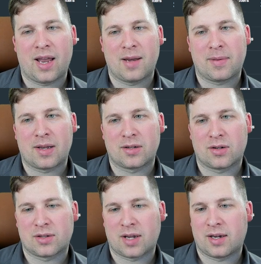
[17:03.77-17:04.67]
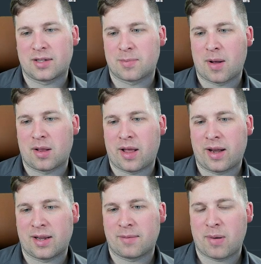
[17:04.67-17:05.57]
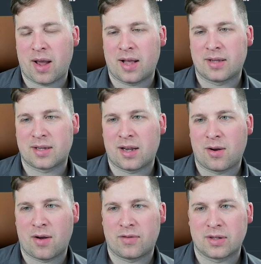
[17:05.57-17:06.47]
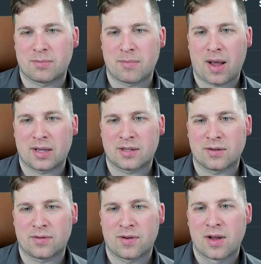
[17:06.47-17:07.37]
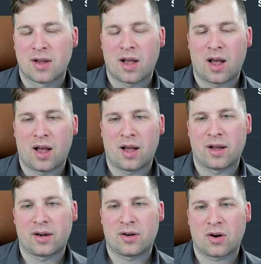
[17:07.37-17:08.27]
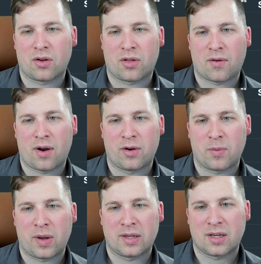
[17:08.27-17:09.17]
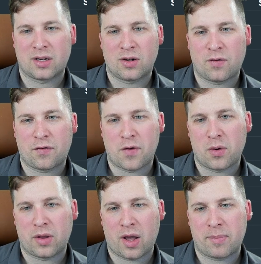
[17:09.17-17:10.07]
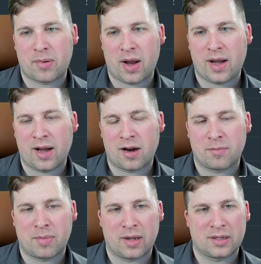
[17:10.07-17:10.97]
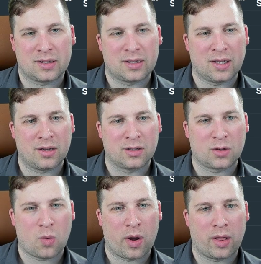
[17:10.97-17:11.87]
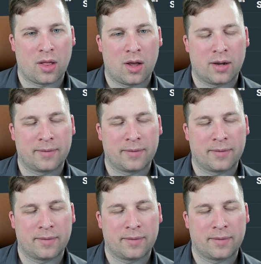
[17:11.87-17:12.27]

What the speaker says: because you're assigned small landing pads and you have this massive girth around your wings. They do fold up right here, but it still is quite long.